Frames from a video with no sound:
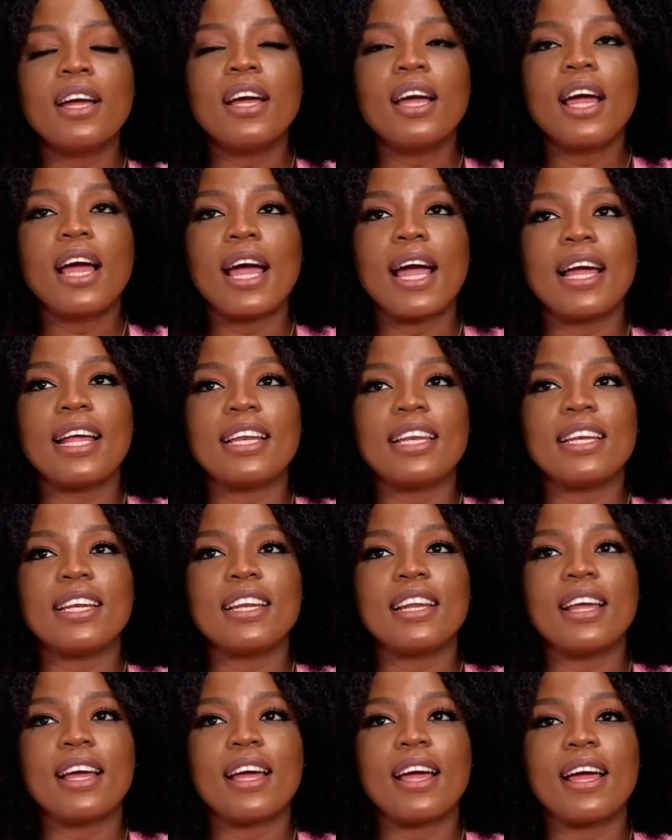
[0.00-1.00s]
and
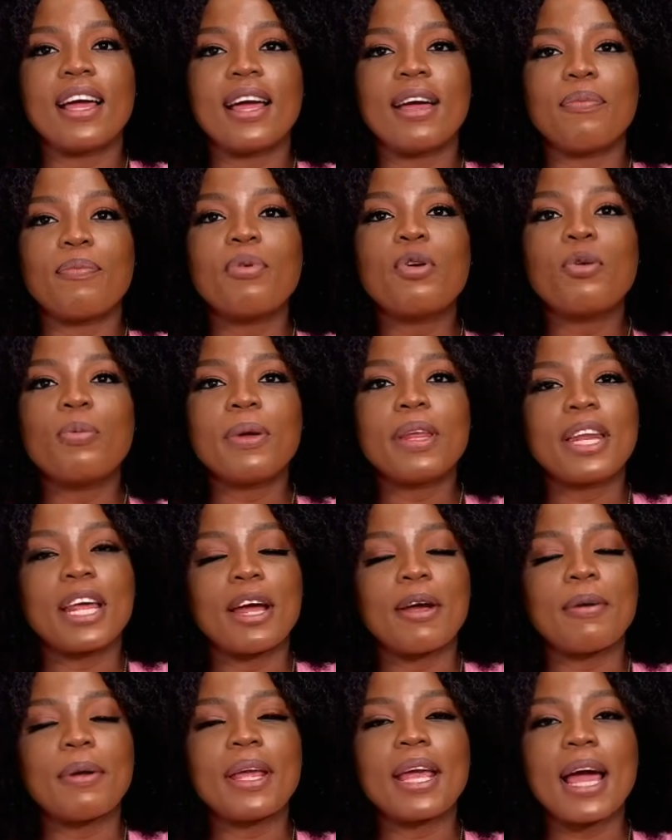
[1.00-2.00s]

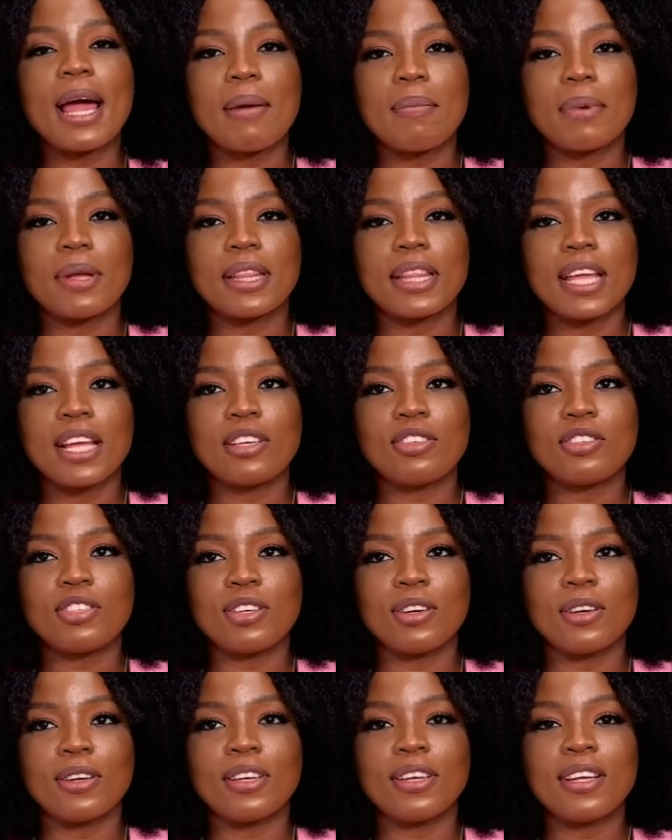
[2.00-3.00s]
pulmonary
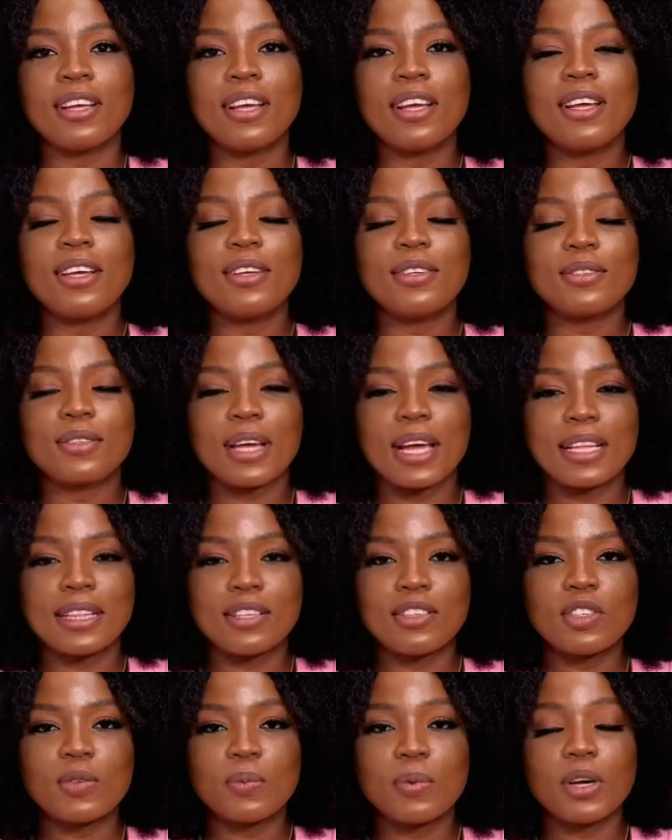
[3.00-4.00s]
hypertension. So at
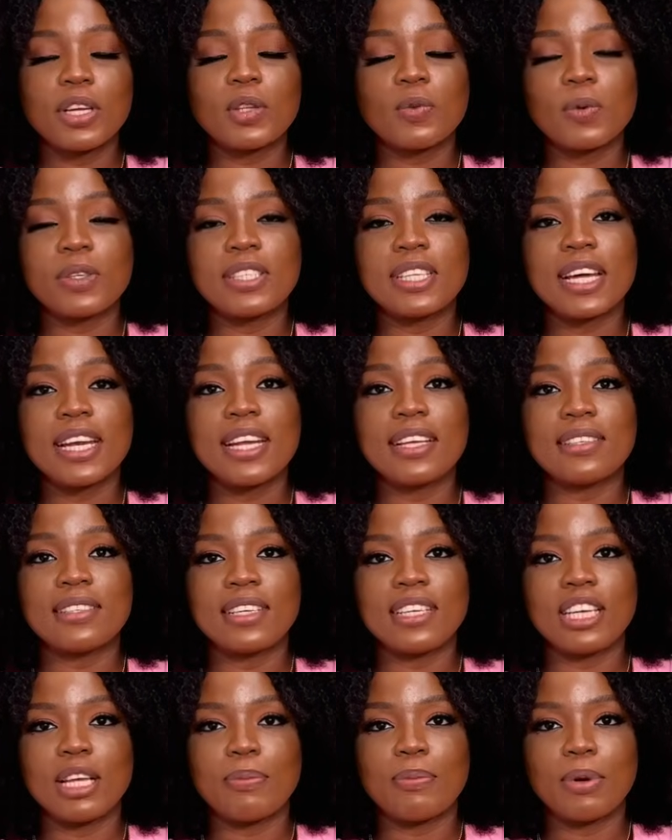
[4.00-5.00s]
this point, we started seeing
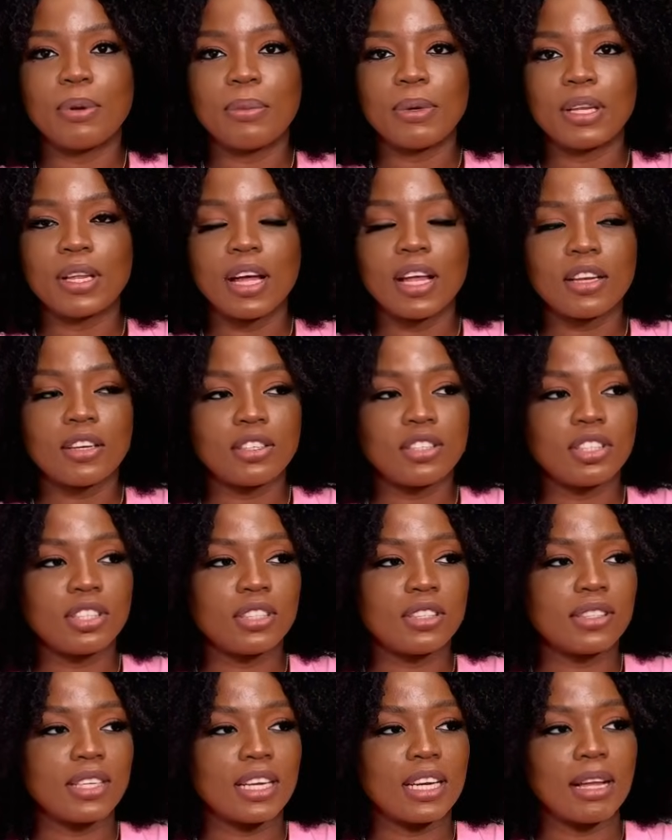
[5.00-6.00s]
a pulmonologist,
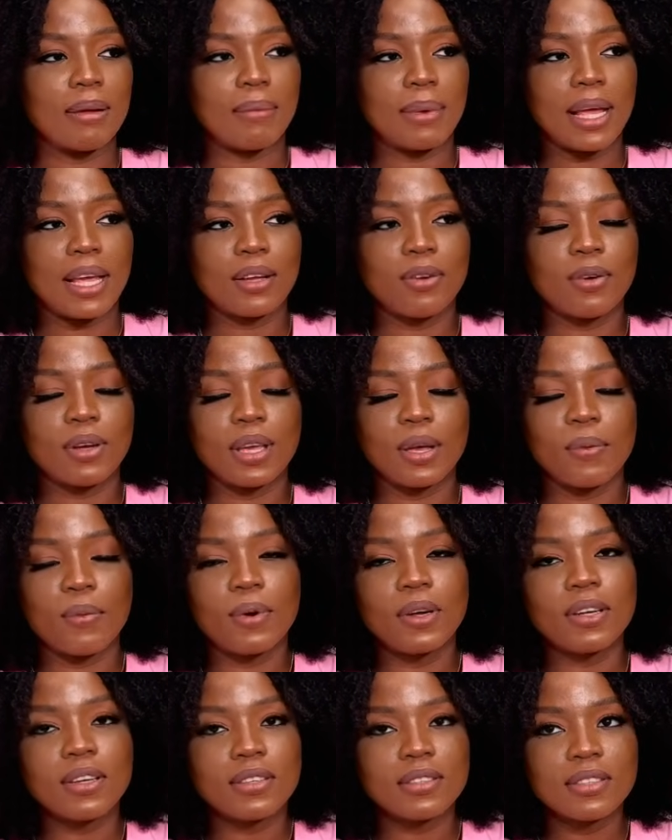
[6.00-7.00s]
and I'm like, okay, what
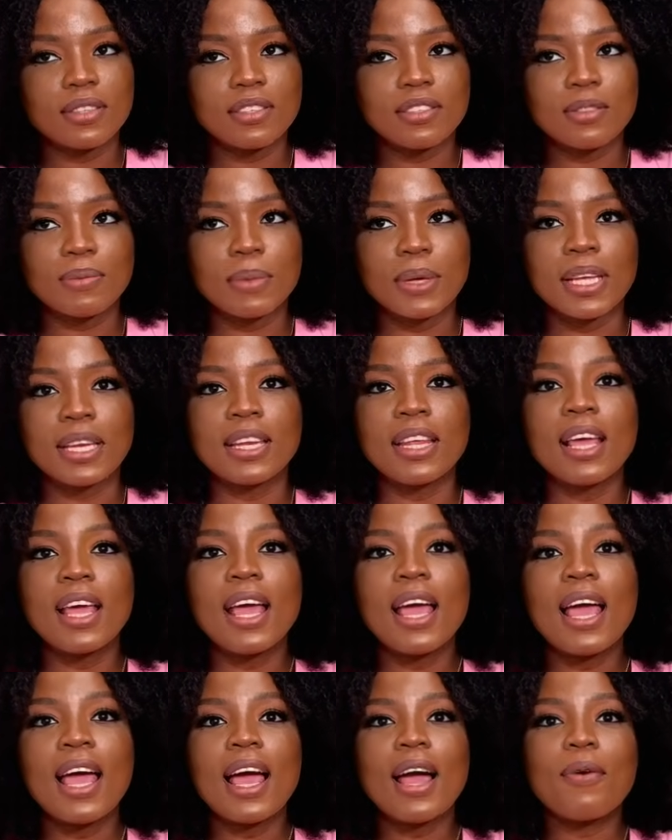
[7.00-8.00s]
does this mean?
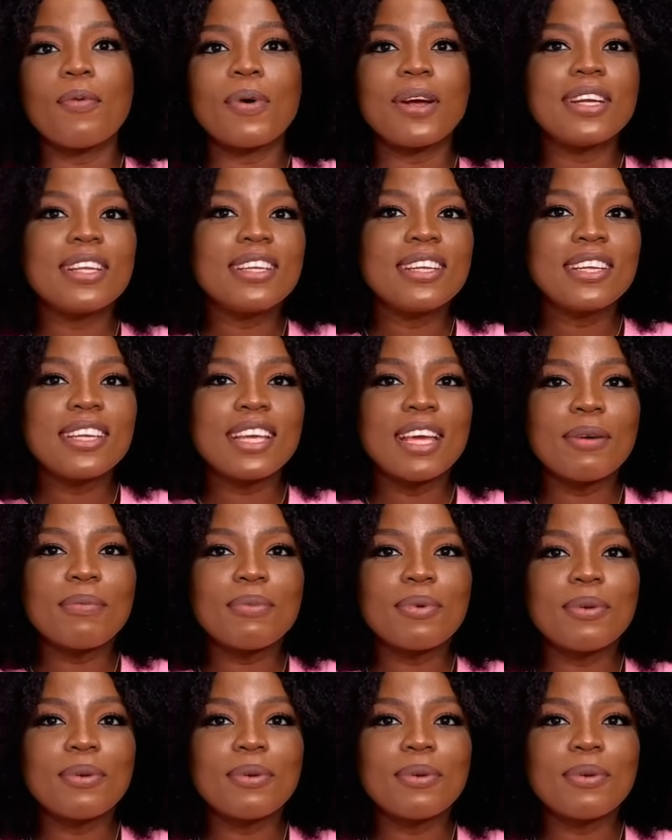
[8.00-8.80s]
Where did we get